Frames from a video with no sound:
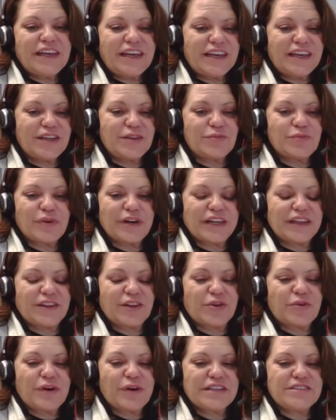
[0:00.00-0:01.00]
in one of the
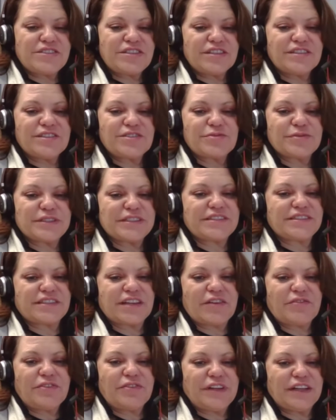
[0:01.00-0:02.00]
questions was
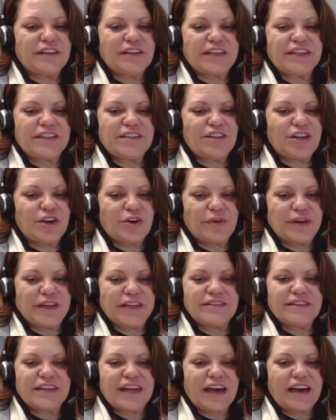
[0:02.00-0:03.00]
definitely
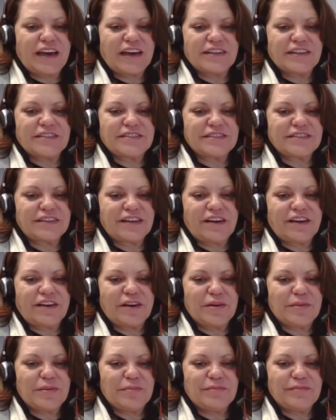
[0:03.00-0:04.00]
knowing that
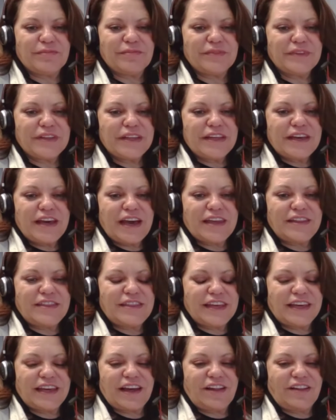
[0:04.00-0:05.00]
I
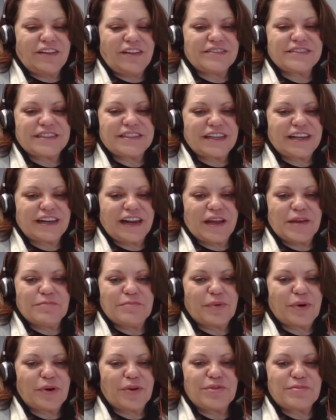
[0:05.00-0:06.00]
think Allison and I
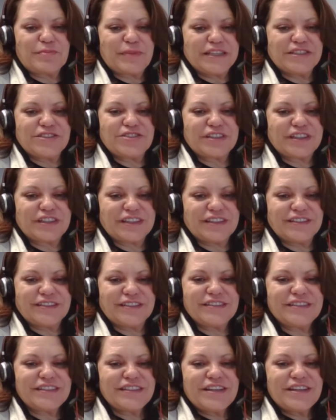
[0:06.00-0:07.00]
both
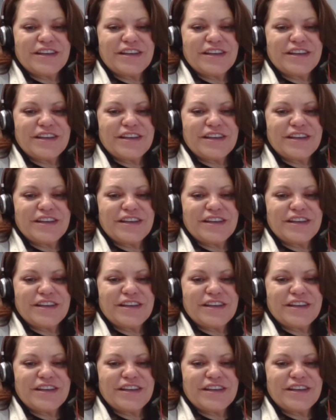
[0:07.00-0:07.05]
mentioned